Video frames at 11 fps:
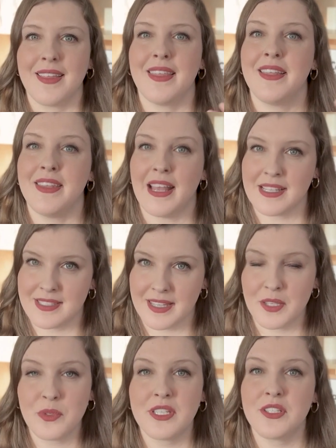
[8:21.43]
The next
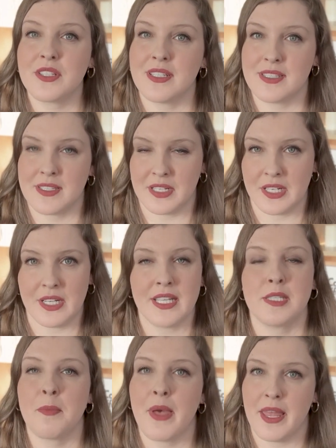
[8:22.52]
thing we need to consider
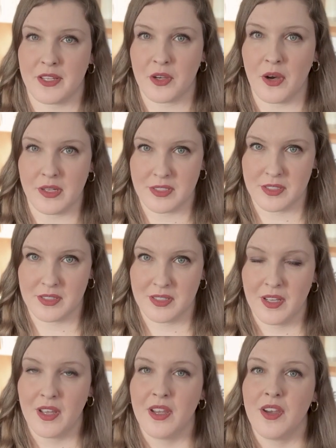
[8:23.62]
is pet costs.
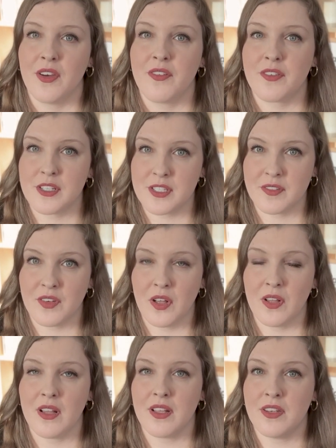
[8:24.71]
First of
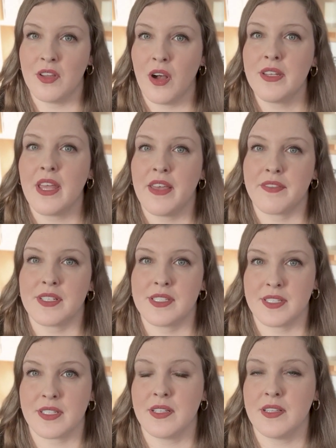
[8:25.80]
all, not every
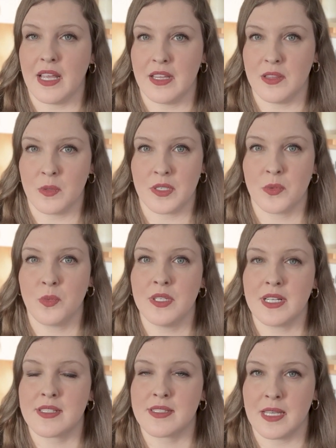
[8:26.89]
single landlord will
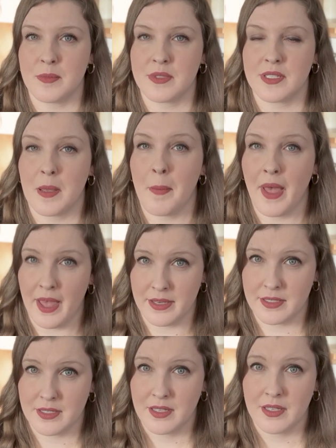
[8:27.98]
accept a
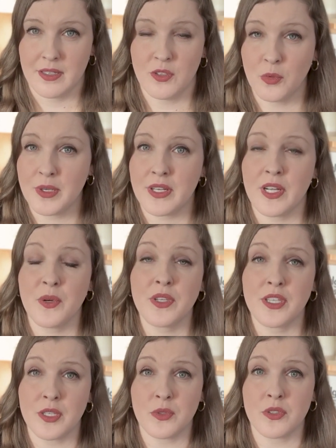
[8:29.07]
pet, no matter how
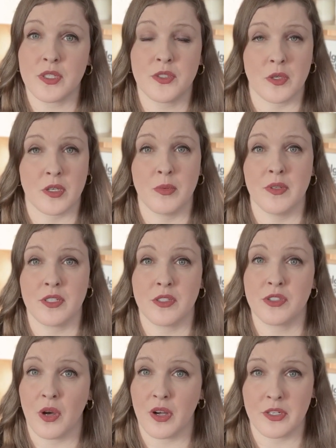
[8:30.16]
cute or adorable your
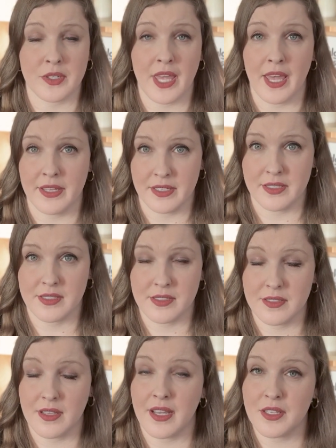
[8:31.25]
dog or cat
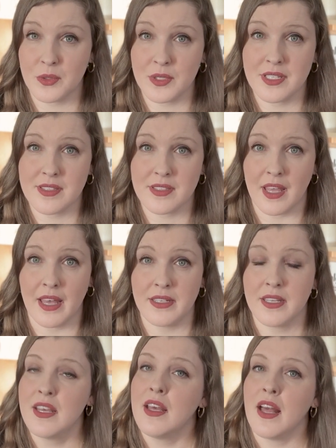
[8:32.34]
is. I know it is sad,
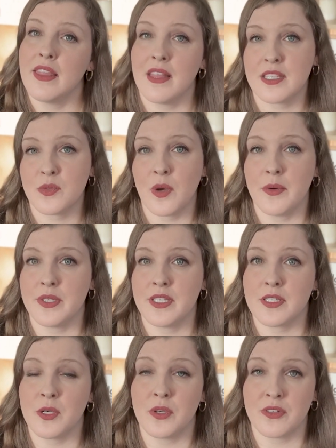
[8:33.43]
and that's why when you
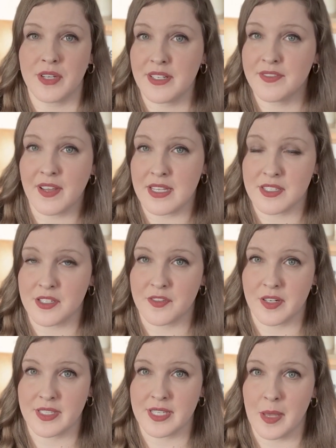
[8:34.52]
go on Rent Faster, for
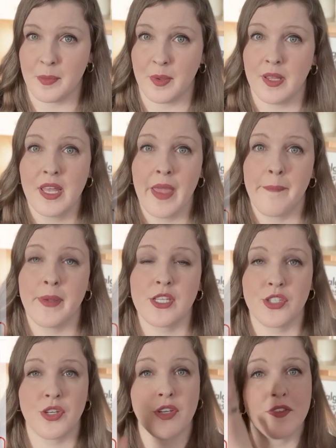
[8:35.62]
example, make
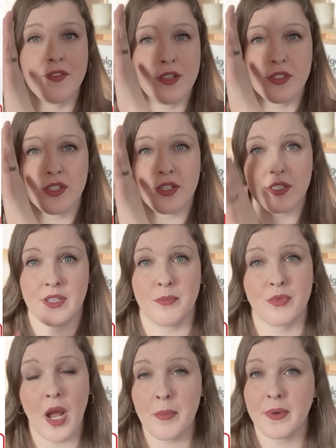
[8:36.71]
sure you filter the
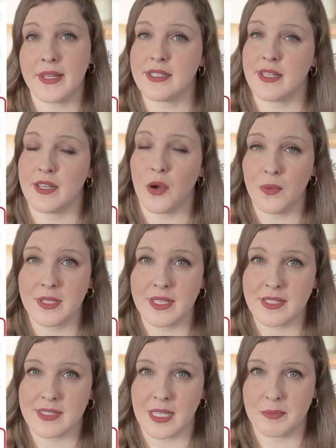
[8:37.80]
properties that only
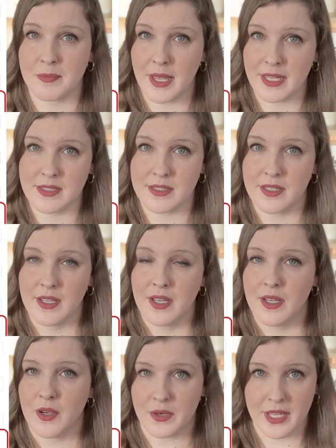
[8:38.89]
accept pets
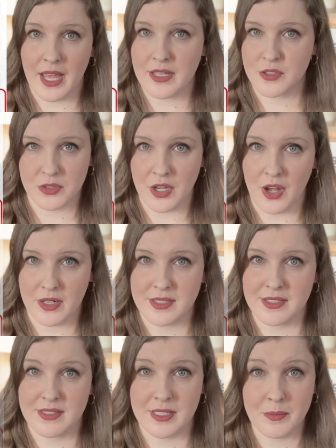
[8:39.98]
or cats or dogs.
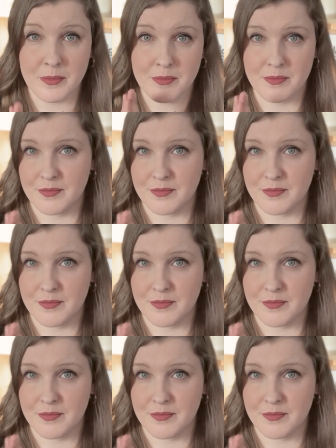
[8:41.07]
Some